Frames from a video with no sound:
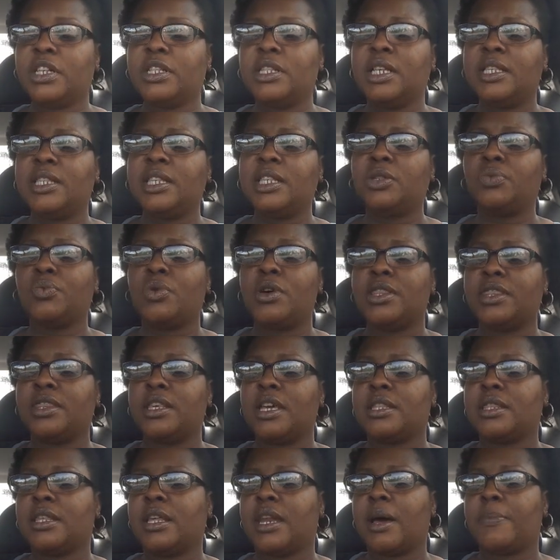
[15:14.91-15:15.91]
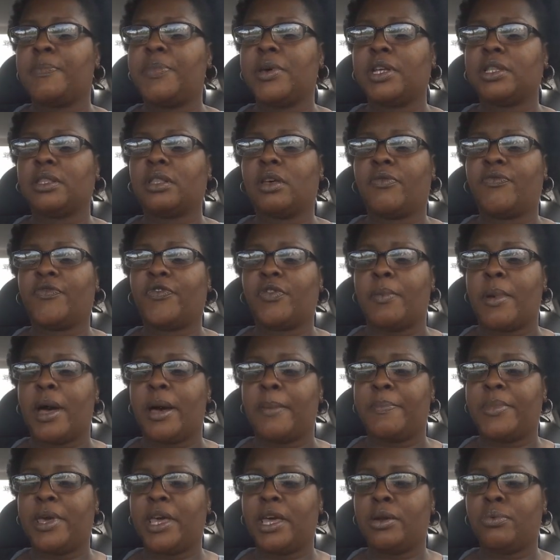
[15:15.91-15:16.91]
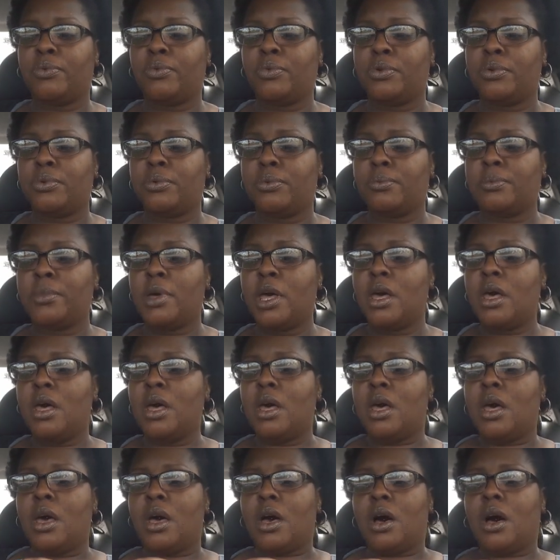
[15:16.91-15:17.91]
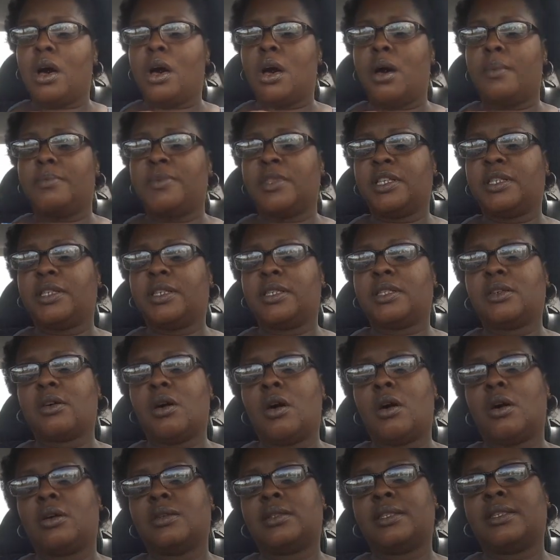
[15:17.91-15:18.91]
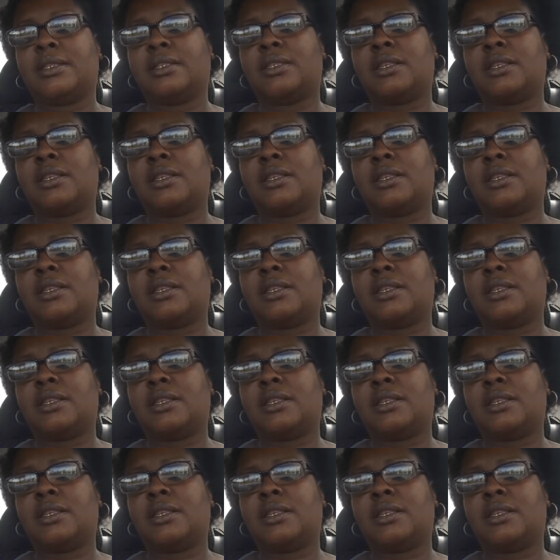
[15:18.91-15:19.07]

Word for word: this is one thing that I picked up for my bedroom. Um, this is called